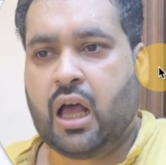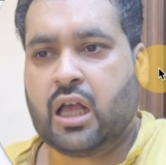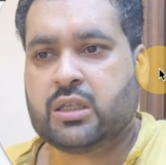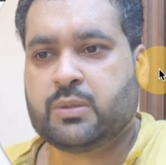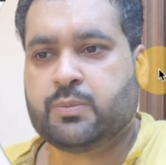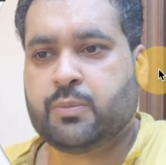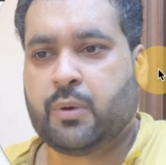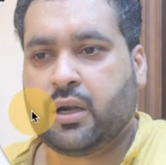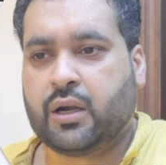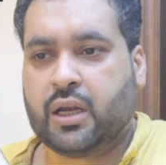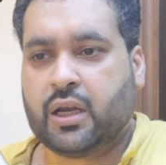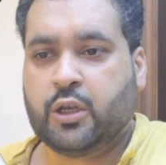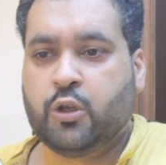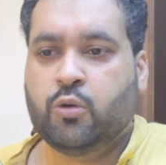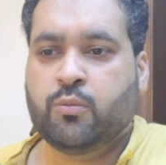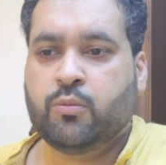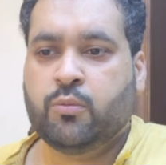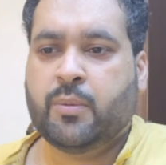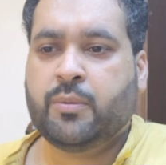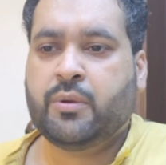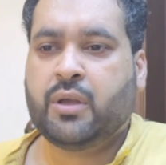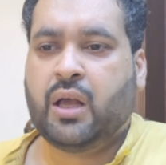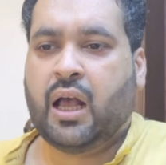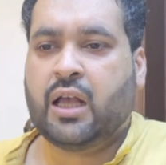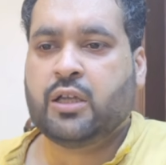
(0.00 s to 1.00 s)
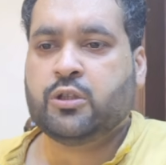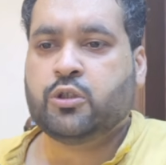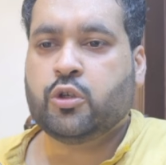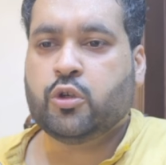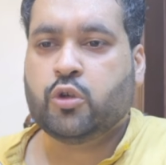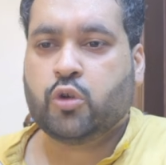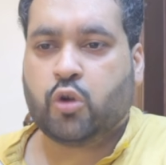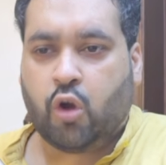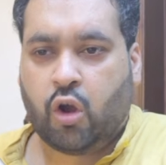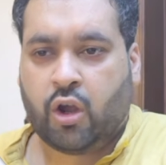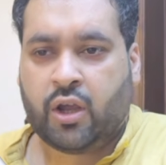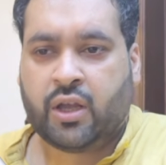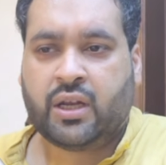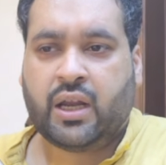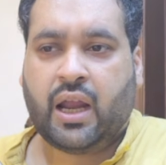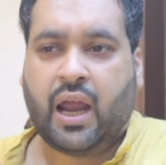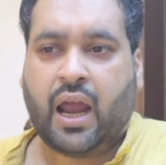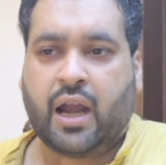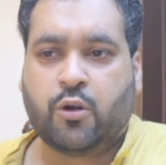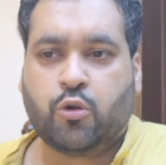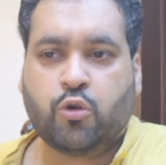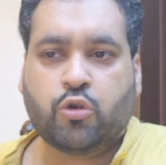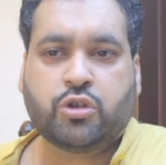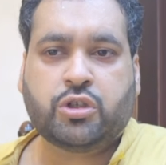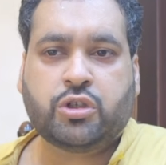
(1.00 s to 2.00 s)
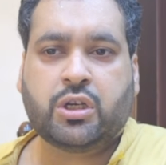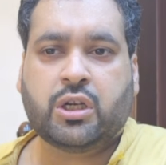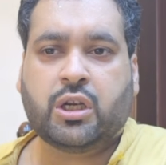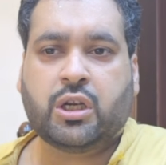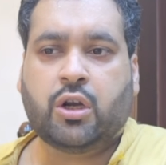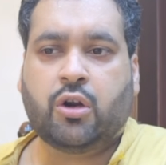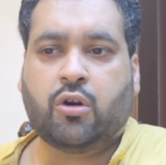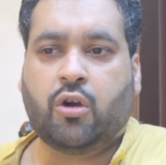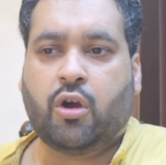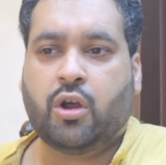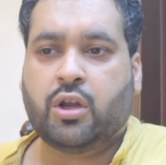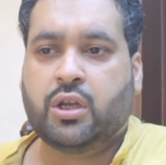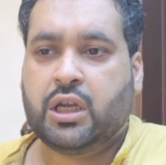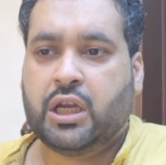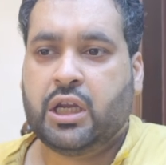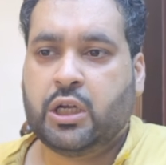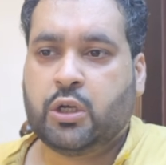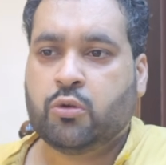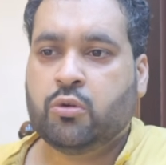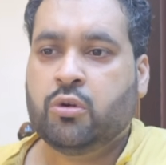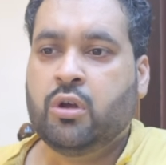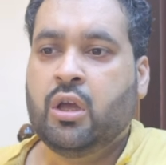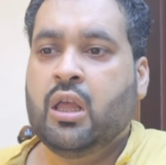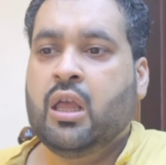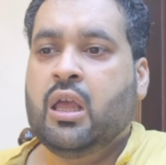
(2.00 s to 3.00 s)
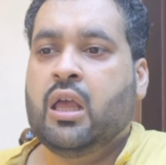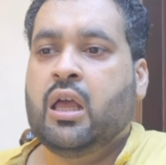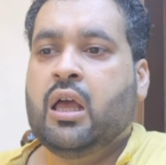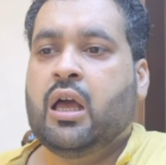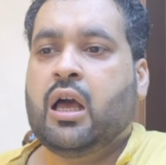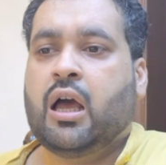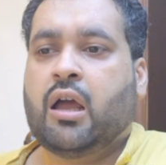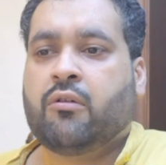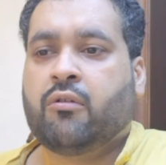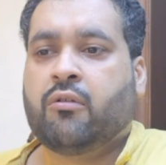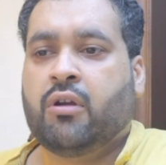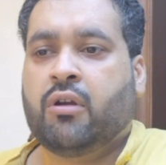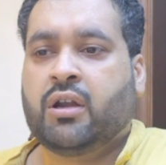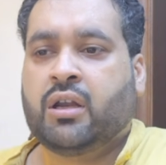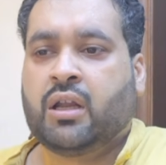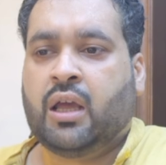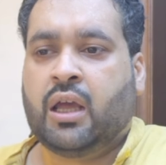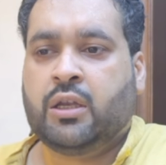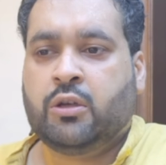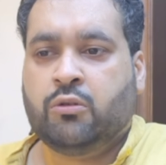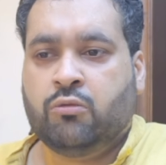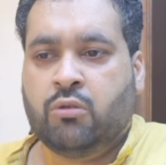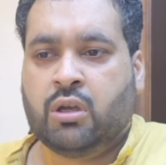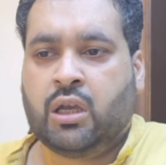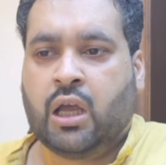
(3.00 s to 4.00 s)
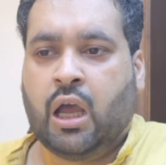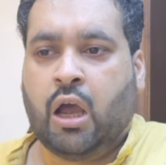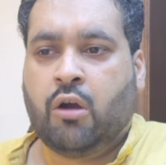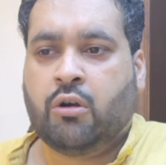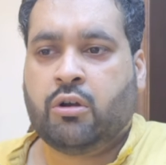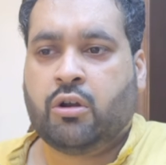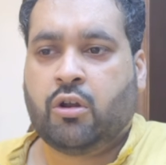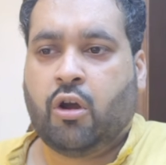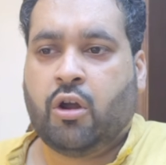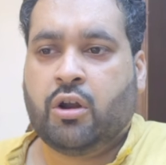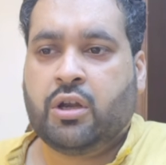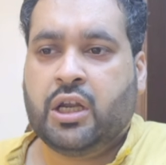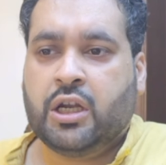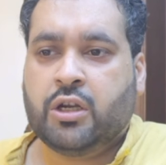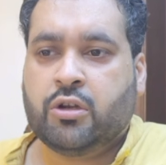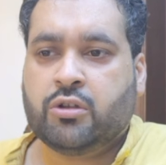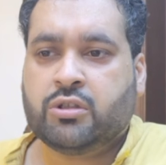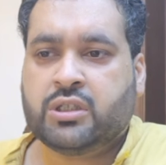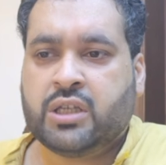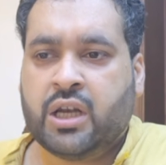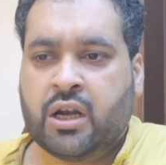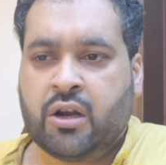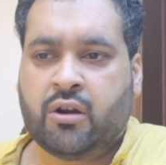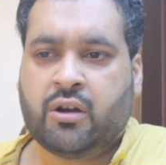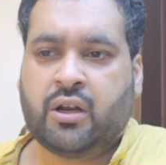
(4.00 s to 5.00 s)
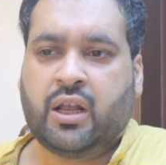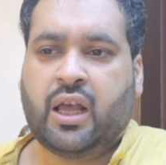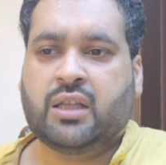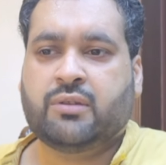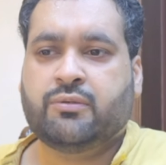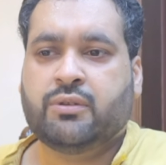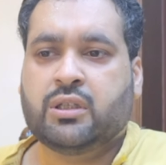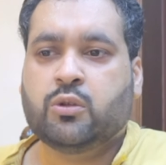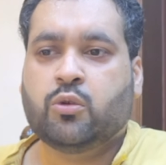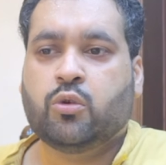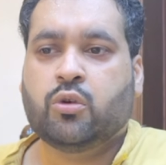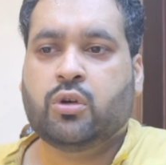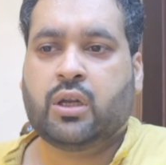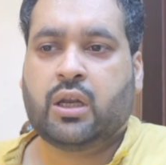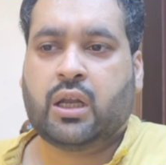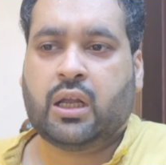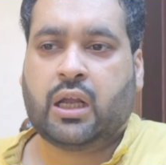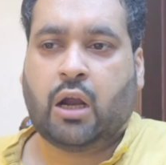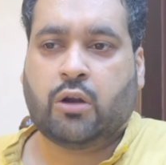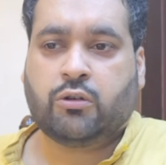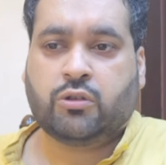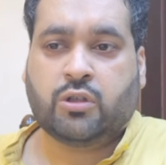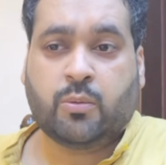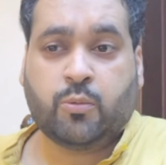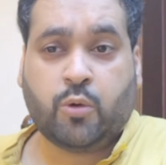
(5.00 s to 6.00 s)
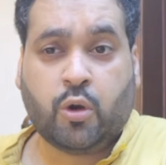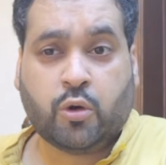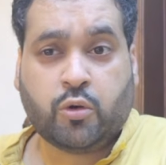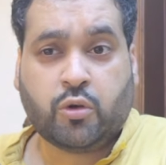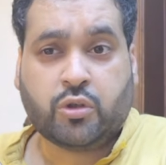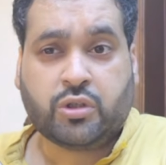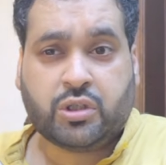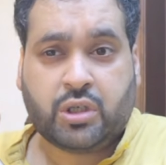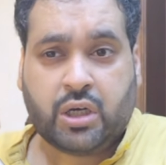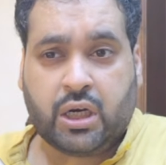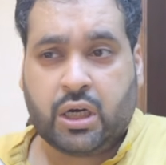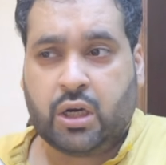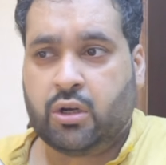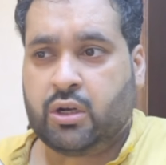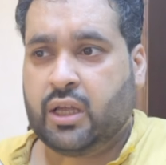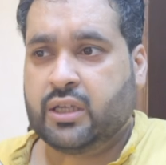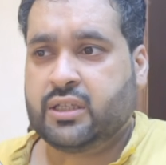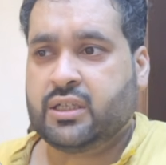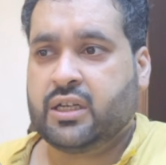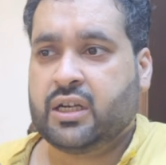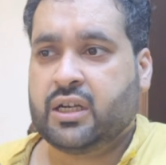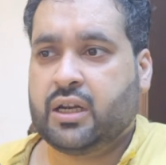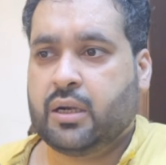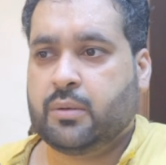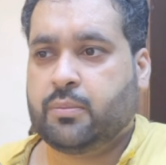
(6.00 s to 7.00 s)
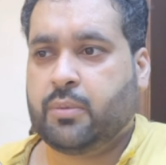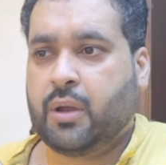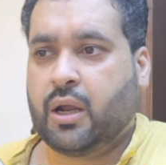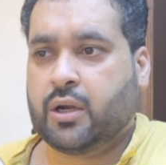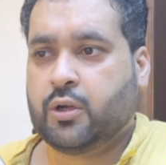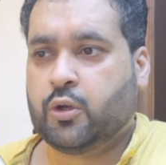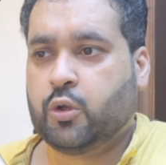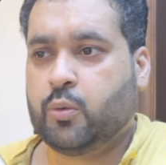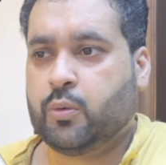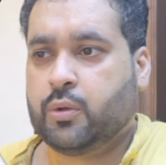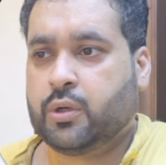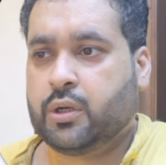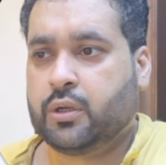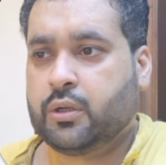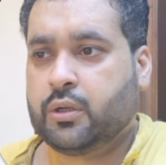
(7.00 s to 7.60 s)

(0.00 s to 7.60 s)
part. And you may be asked to log in at Hostinger, or need to create a new account, or need to synchronize with Google account. So I'm going to synchronize and get back to you over here.